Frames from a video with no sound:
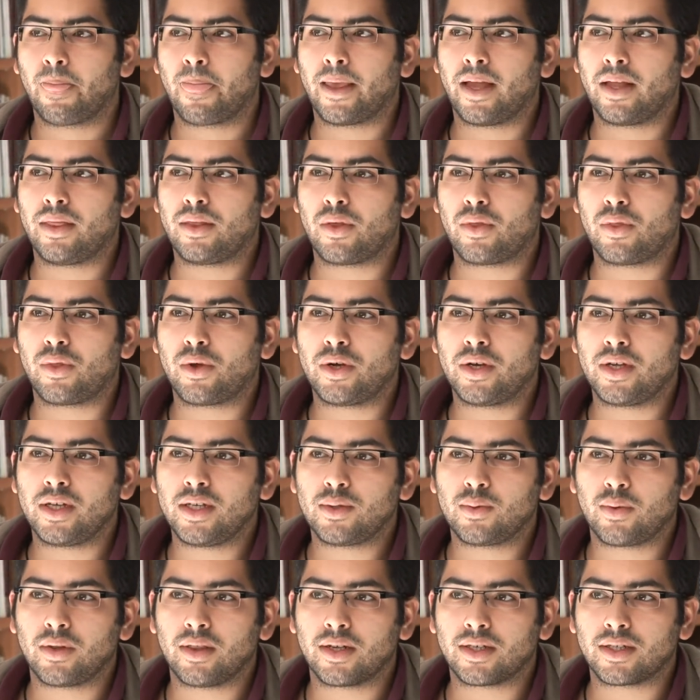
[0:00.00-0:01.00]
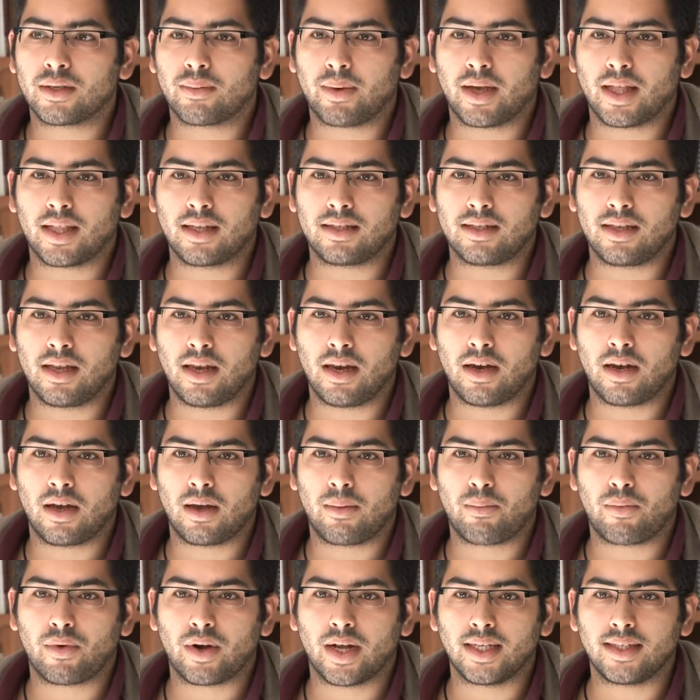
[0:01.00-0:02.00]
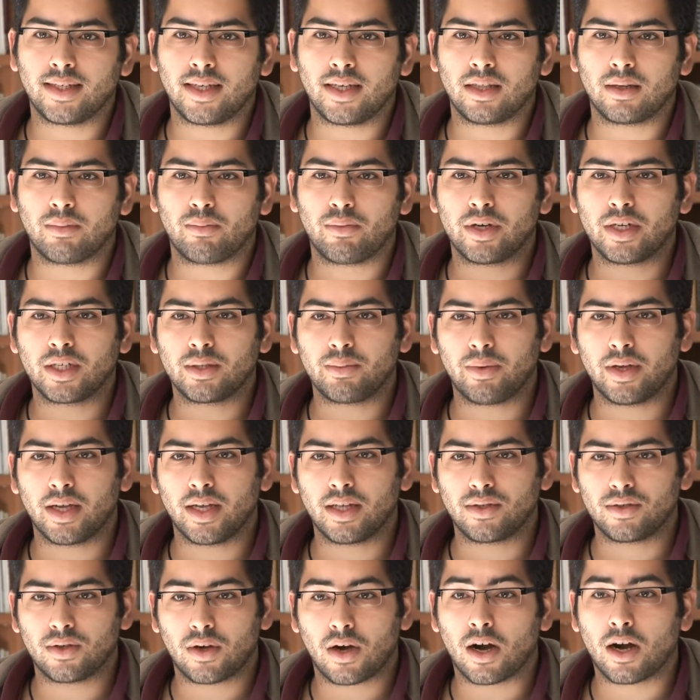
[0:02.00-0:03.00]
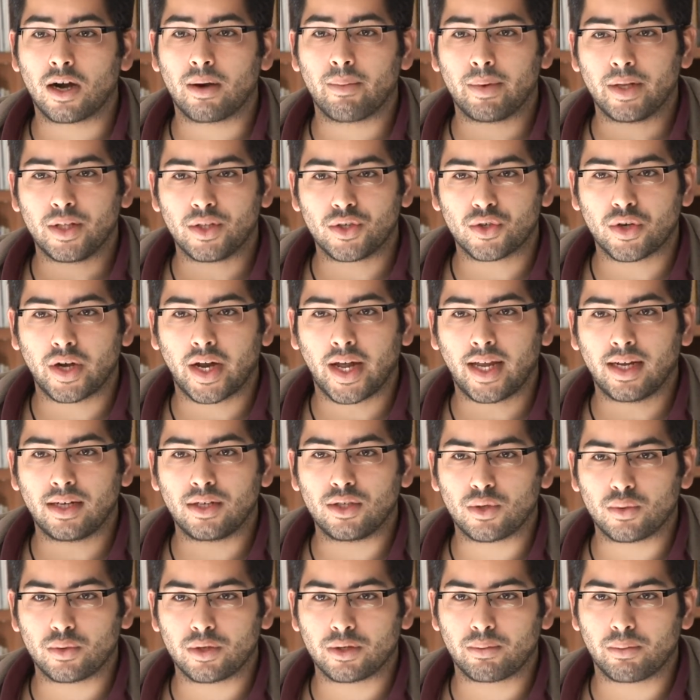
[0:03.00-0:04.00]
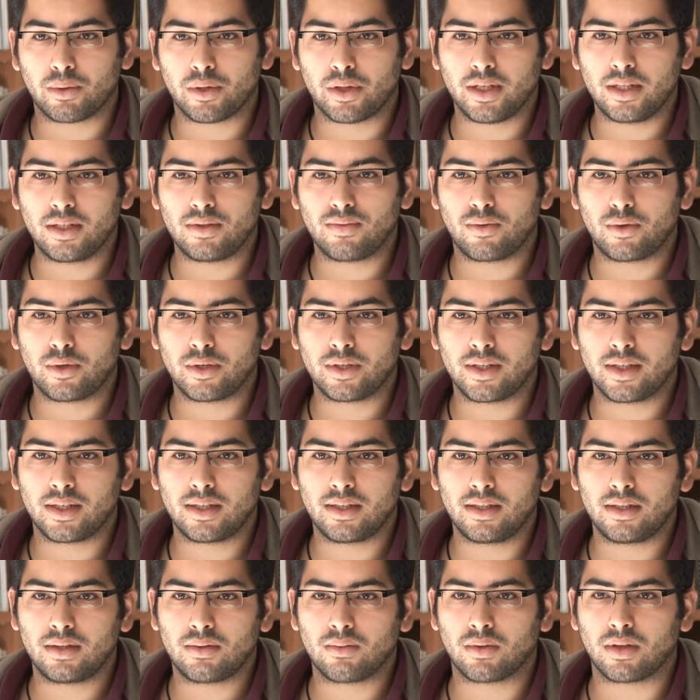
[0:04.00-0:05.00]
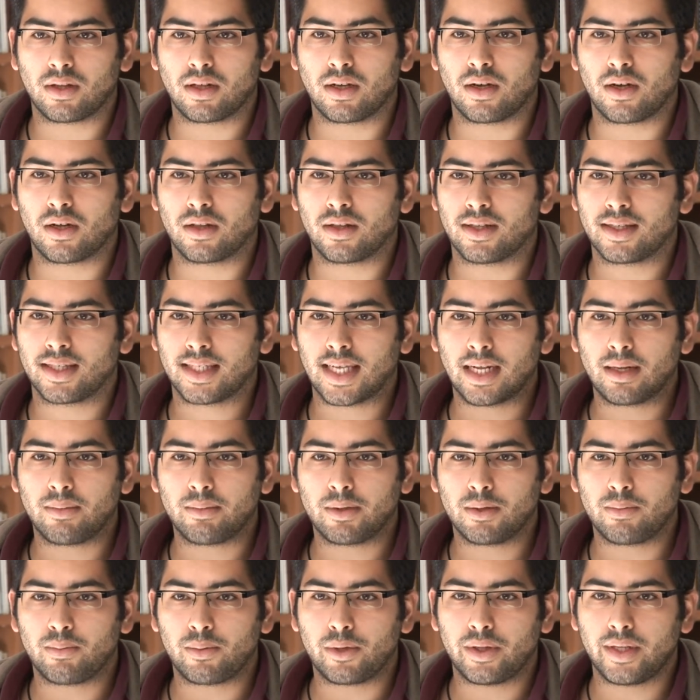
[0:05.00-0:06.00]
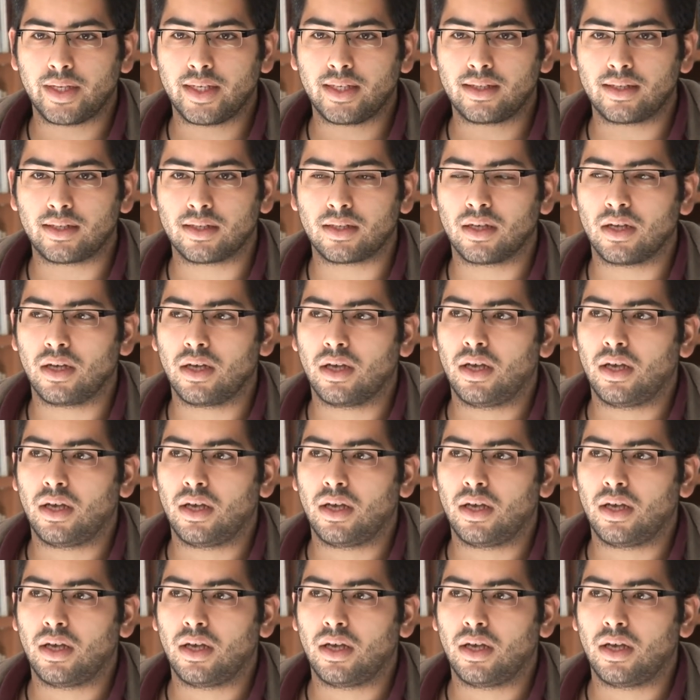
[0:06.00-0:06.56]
In the 30s, when there's a Palestinian uprising, the British begin to arm and train Jewish police forces, what they called the settlement police.